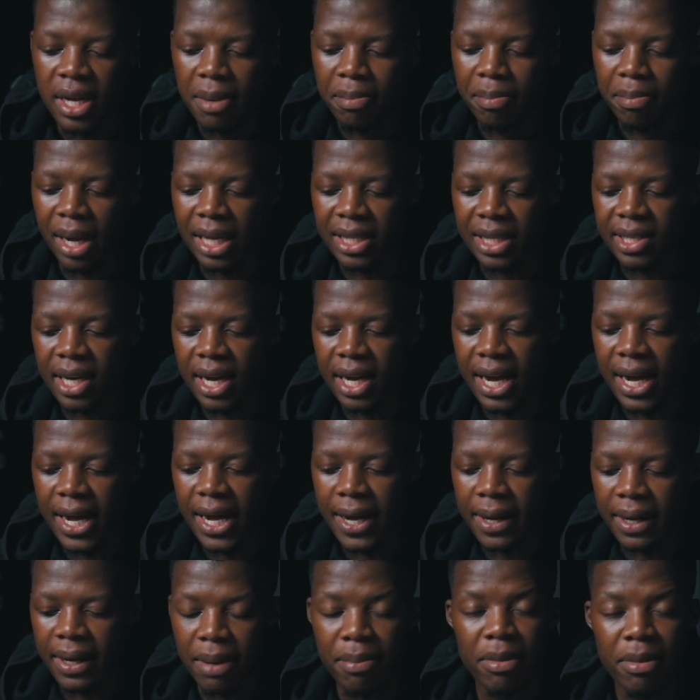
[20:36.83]
But
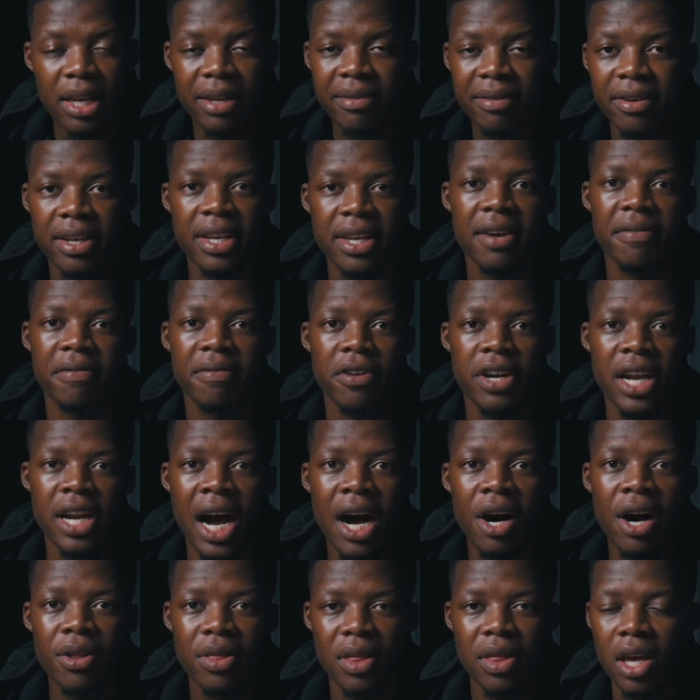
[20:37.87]
let me leave it here for
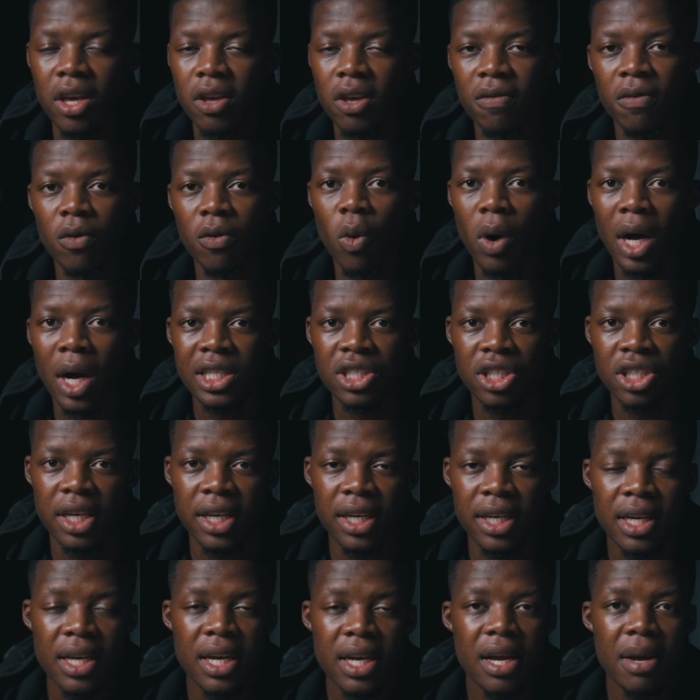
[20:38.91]
now. Thank you for
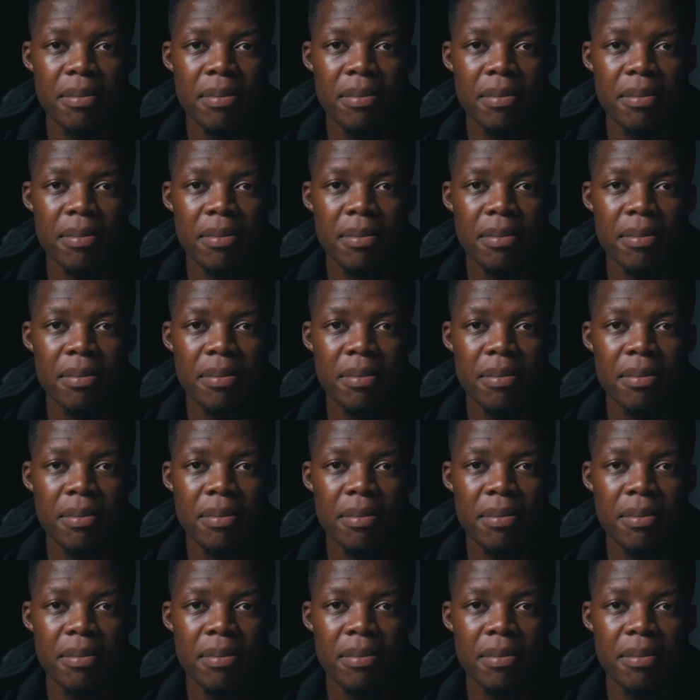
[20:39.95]
watching.